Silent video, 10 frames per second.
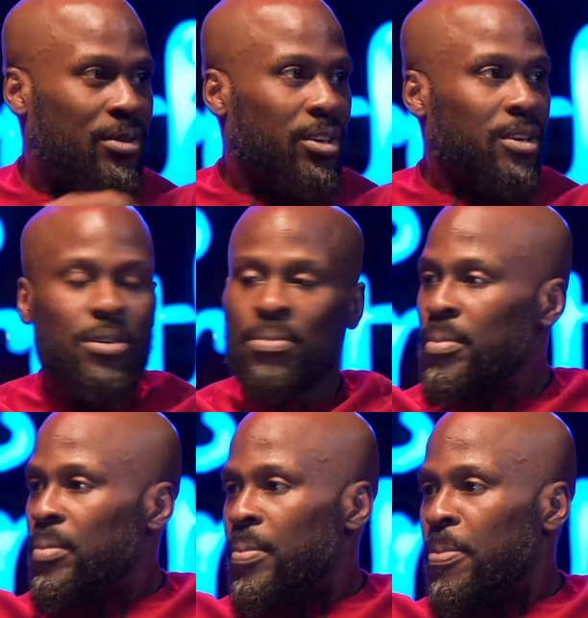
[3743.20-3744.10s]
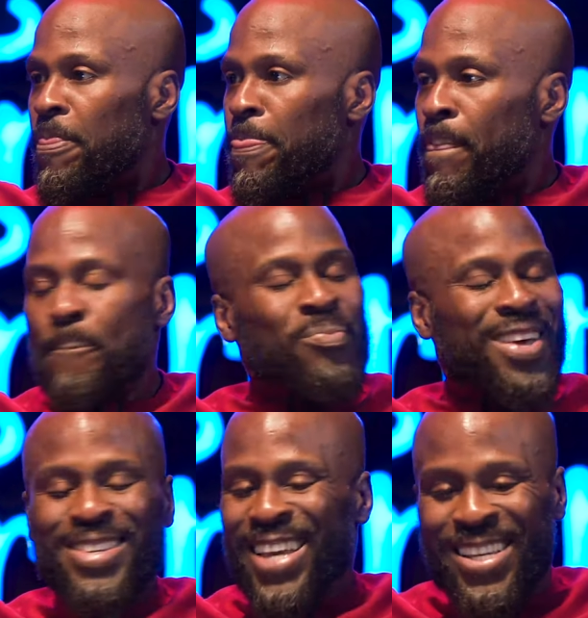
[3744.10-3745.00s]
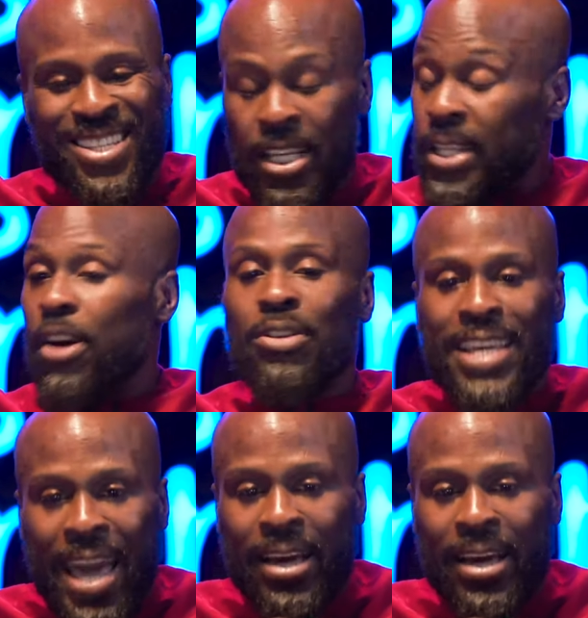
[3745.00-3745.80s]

But they burn with the same energy. They're the